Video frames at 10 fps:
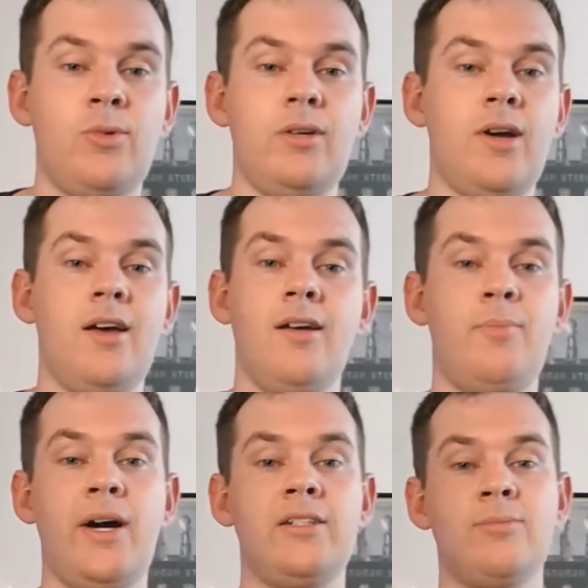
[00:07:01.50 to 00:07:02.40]
we
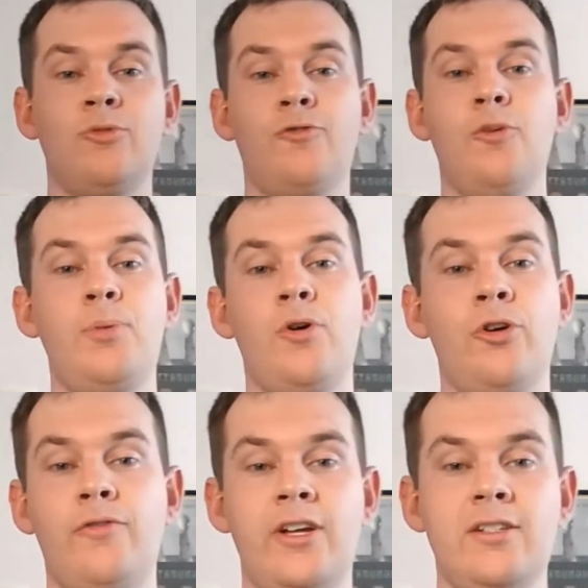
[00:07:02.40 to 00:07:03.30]
played some good football on
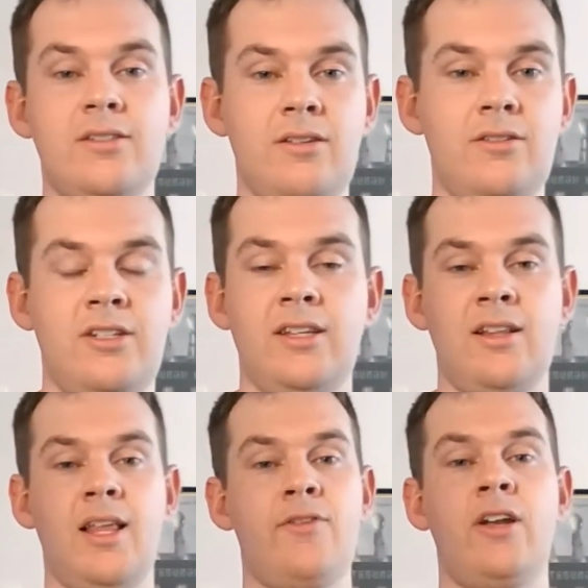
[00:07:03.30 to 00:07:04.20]
offense to get the
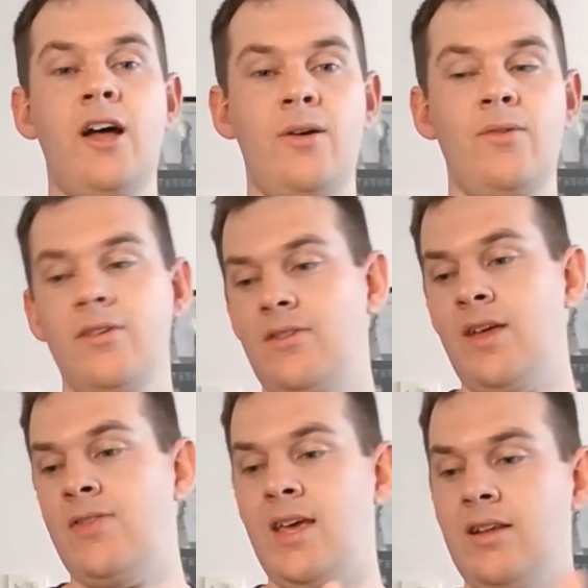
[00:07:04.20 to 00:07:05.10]
11-0,
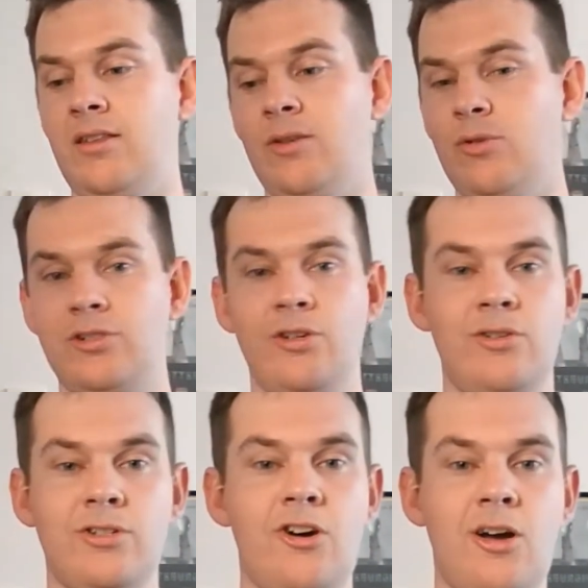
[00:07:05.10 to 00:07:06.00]
and then there were
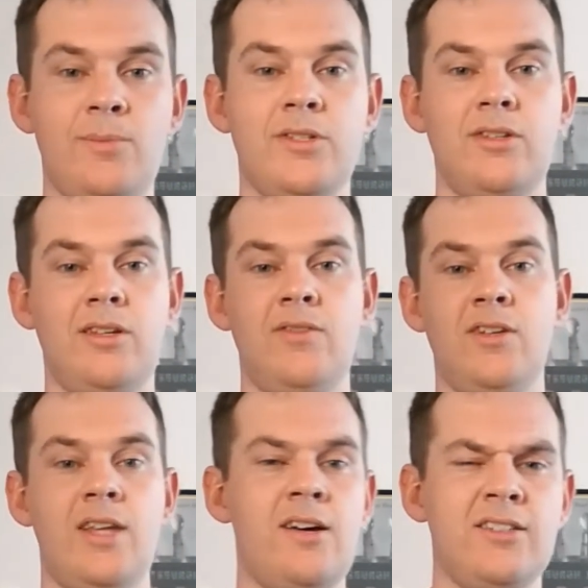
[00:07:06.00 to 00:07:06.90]
certain times in the
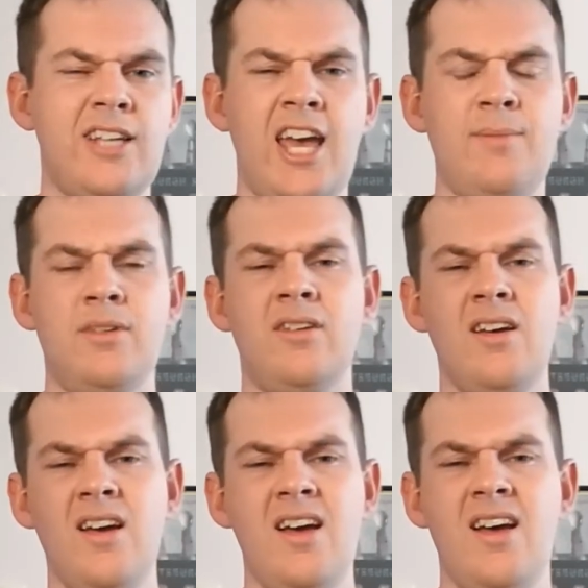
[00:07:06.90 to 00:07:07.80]
Dallas game, and
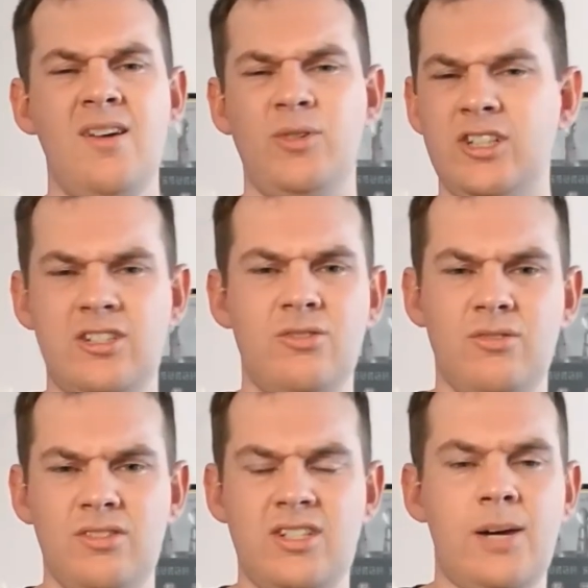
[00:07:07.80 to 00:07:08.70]
we just
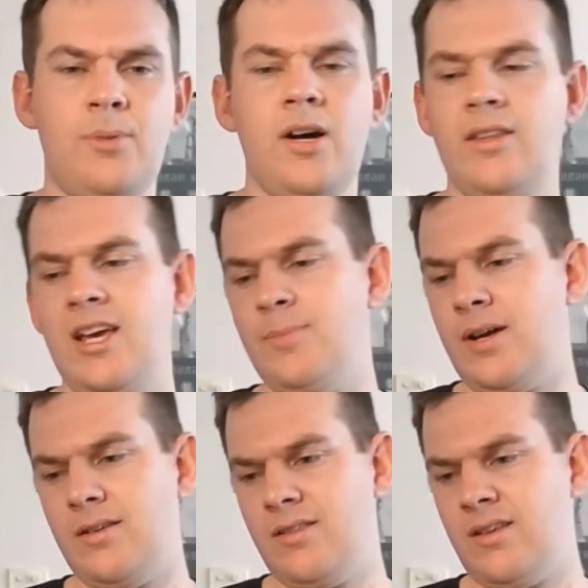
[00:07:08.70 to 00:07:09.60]
stuck by there.
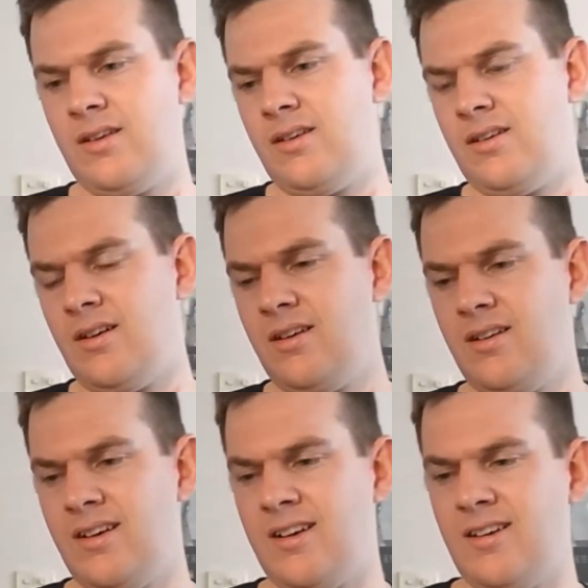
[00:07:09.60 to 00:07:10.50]
But
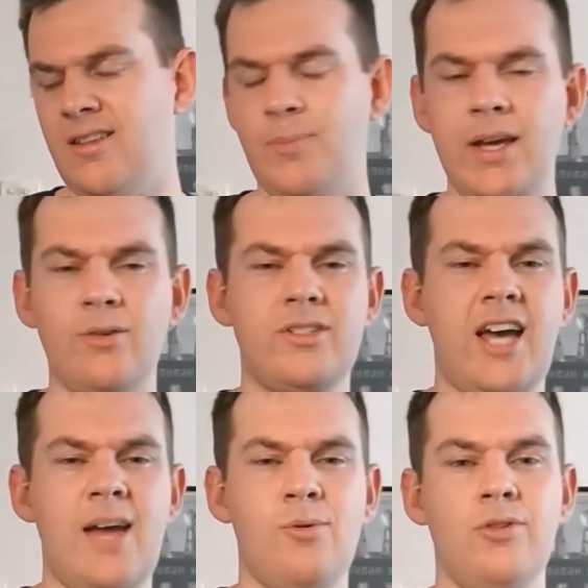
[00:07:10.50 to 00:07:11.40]
the Bengals
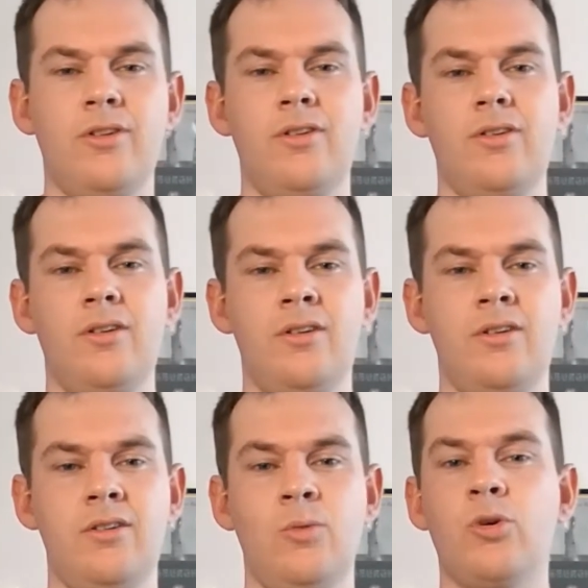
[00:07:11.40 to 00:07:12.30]
game or
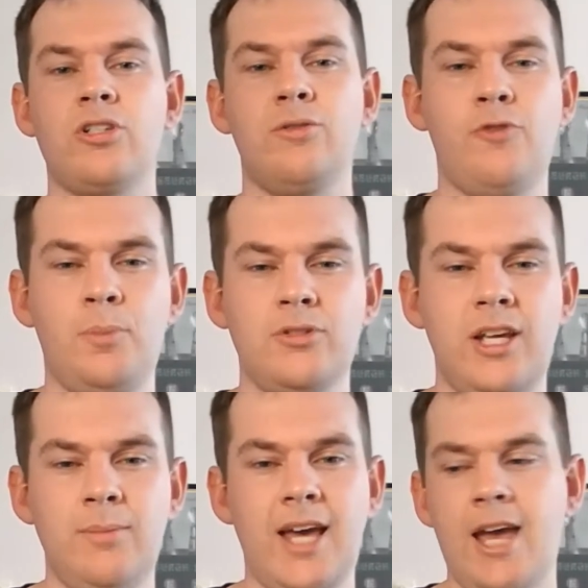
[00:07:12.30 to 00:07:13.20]
the Washington football
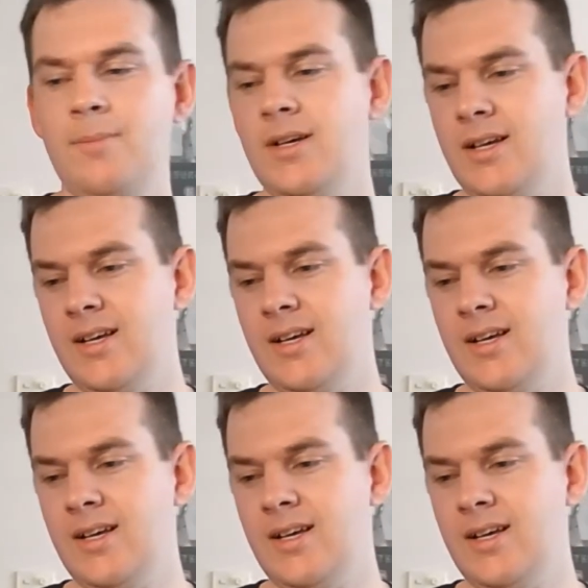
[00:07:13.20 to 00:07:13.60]
team game,